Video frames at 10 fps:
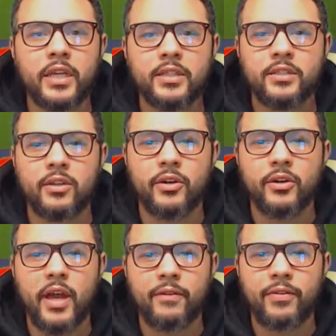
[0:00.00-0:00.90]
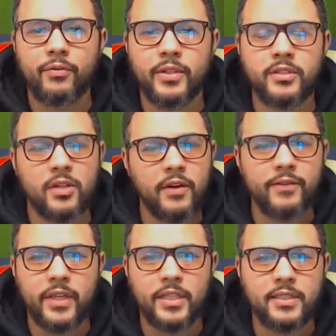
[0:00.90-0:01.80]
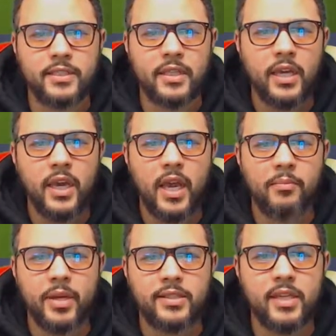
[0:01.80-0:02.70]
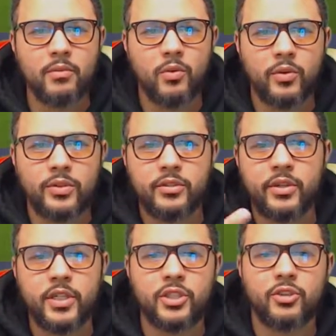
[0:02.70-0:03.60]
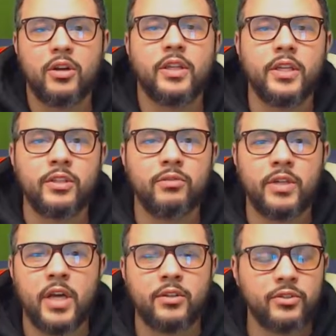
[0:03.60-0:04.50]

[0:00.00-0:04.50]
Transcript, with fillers: So he'll have three soft links and Benzema will still get a strong link into Ronaldo.